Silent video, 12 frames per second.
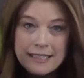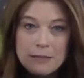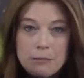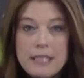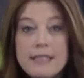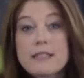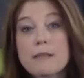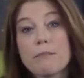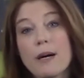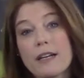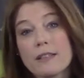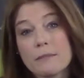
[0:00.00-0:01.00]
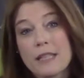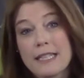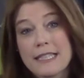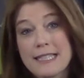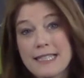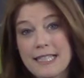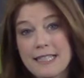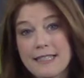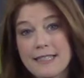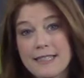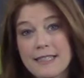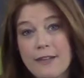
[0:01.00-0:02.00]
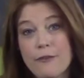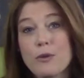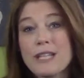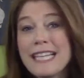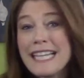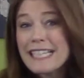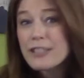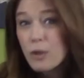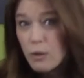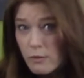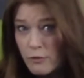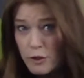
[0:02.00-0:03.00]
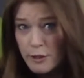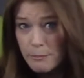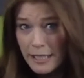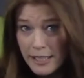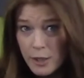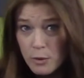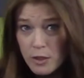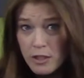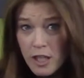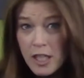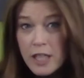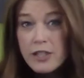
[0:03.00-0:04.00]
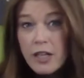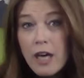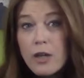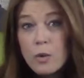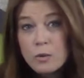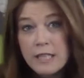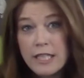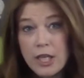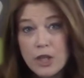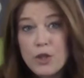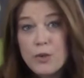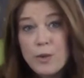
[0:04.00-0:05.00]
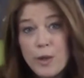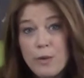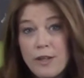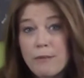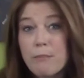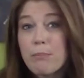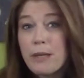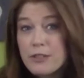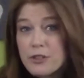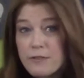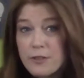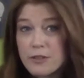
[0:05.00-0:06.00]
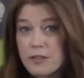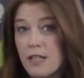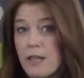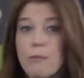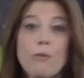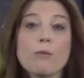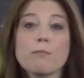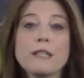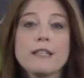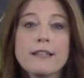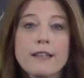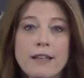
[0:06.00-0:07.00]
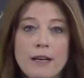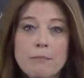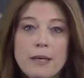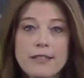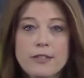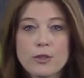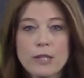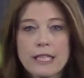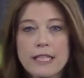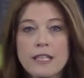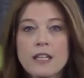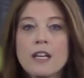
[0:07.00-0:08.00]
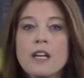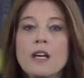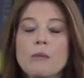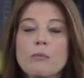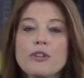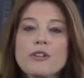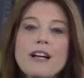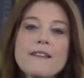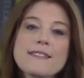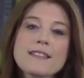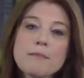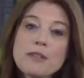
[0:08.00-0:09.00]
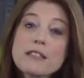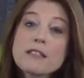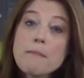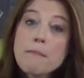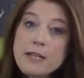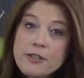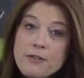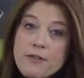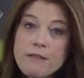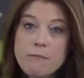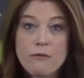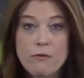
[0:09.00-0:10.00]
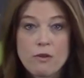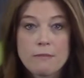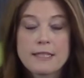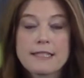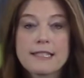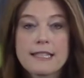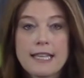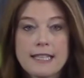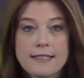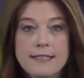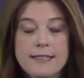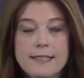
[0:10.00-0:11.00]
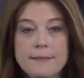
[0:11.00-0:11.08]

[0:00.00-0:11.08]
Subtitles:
Because the bottom line is this: if you can hand over a manual, not only can you know that a bunch of your time won't be eaten up by the training, but you'll have something to measure their performance against.